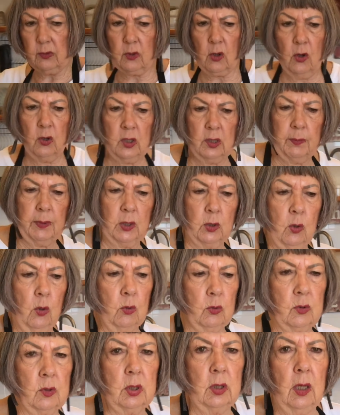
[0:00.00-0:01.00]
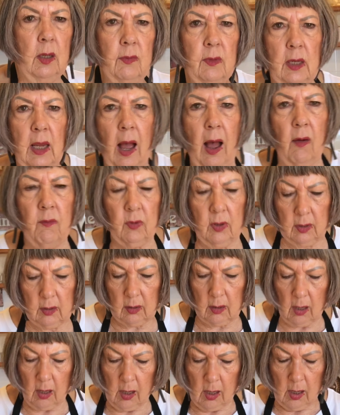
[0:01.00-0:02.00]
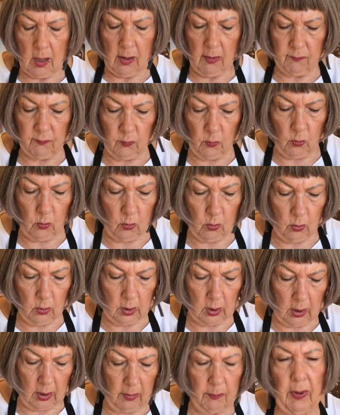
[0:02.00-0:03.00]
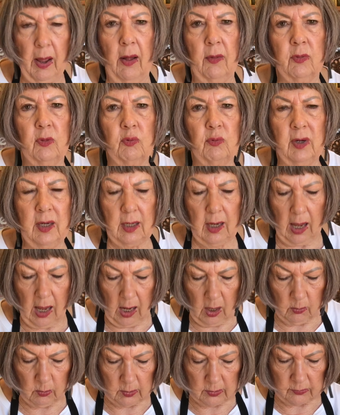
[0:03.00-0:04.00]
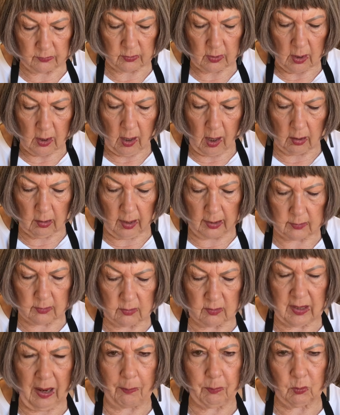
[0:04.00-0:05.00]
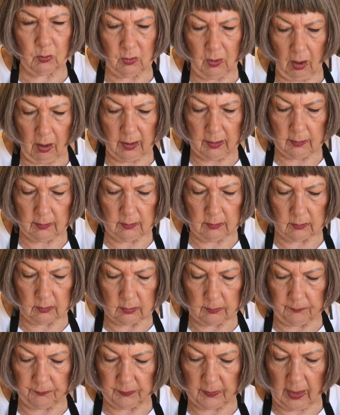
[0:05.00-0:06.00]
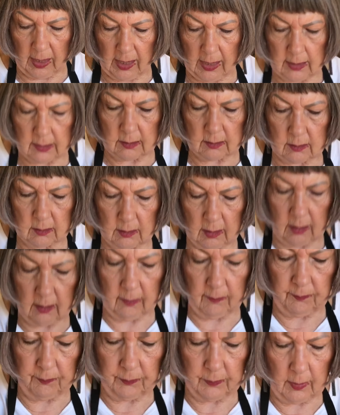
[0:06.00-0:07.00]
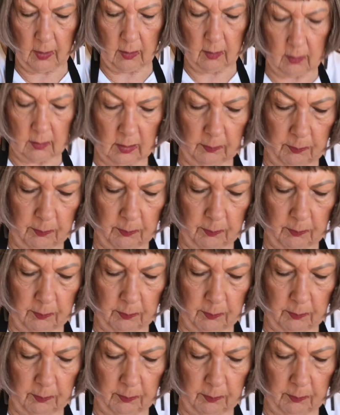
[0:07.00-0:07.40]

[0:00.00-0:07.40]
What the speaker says: going to be cooked in the oven for about 3 hours, I like to double line it, and the